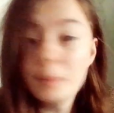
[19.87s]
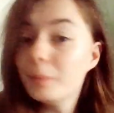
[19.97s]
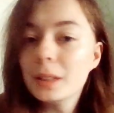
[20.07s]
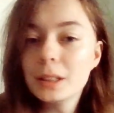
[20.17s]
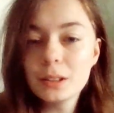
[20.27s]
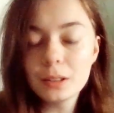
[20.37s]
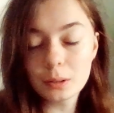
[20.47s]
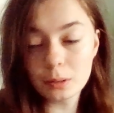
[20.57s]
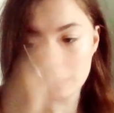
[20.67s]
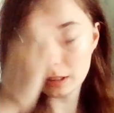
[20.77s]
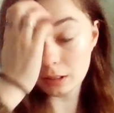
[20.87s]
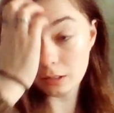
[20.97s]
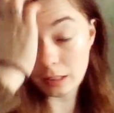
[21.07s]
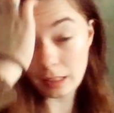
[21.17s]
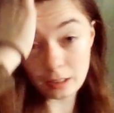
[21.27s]
Mind you, the quality
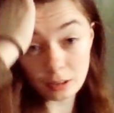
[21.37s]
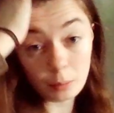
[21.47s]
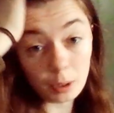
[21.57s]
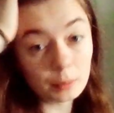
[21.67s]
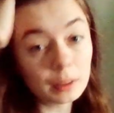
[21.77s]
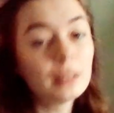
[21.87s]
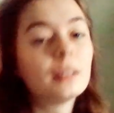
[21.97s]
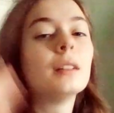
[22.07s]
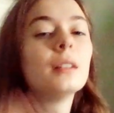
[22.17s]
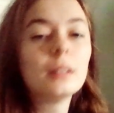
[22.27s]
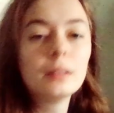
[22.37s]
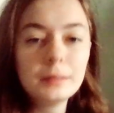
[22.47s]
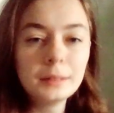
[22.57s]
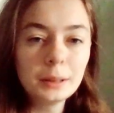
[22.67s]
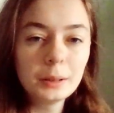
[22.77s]
on that at the moment isn't
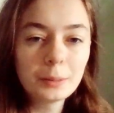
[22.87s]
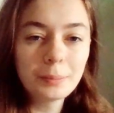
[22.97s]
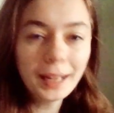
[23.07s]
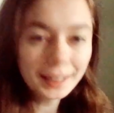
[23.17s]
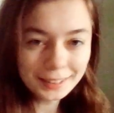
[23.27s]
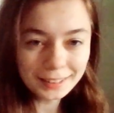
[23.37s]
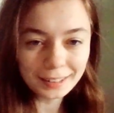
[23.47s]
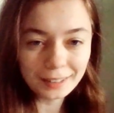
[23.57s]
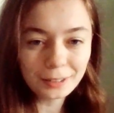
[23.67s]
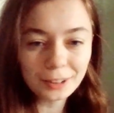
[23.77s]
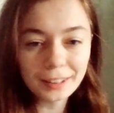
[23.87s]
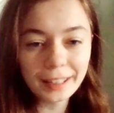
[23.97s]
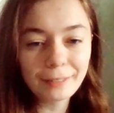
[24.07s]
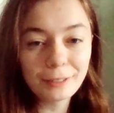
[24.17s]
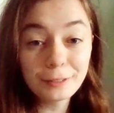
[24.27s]
the best. I've got to
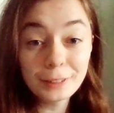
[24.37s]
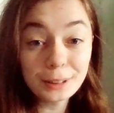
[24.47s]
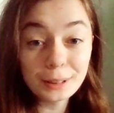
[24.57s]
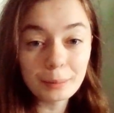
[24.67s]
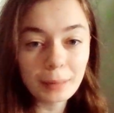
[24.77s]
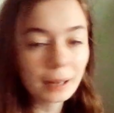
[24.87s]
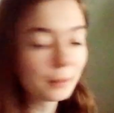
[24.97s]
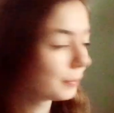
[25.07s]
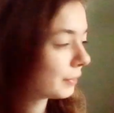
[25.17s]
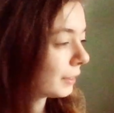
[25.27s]
have a fiddle about.